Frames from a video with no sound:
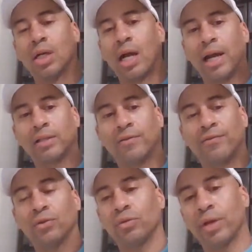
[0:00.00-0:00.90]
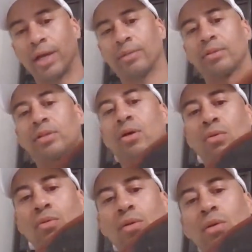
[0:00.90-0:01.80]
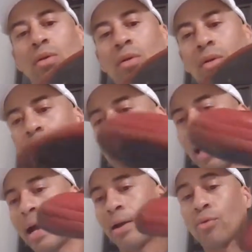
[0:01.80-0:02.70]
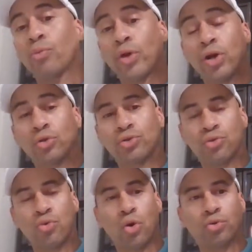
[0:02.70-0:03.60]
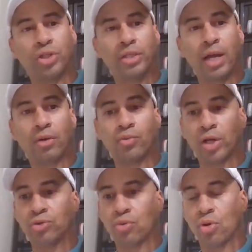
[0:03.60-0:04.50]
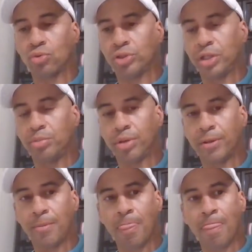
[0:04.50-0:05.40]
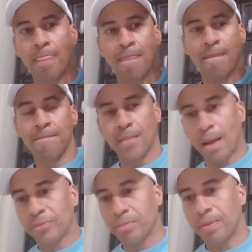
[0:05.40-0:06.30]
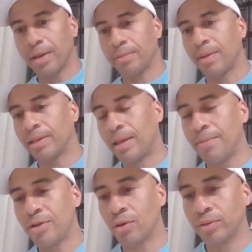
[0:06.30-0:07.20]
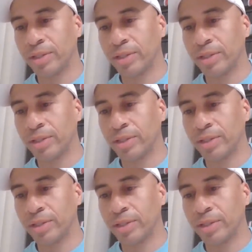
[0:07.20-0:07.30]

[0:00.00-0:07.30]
I got the flu game. So I got a real true OG, not a retro OG, but I'm debating, man. Let me know.